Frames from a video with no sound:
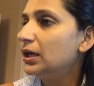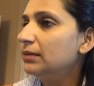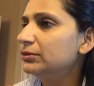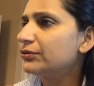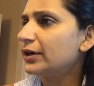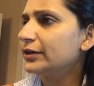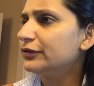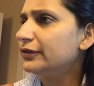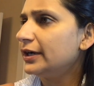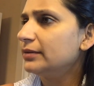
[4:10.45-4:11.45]
I'm trying to
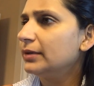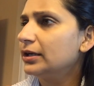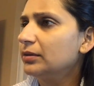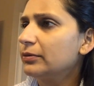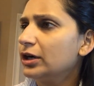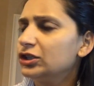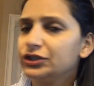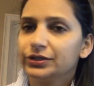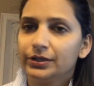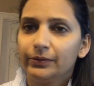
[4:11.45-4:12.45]
find my little
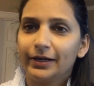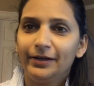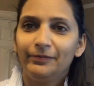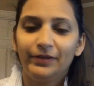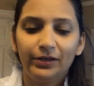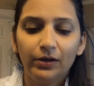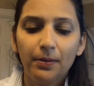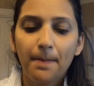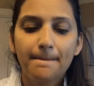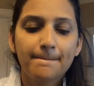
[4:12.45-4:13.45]
brush. Okay, there you go.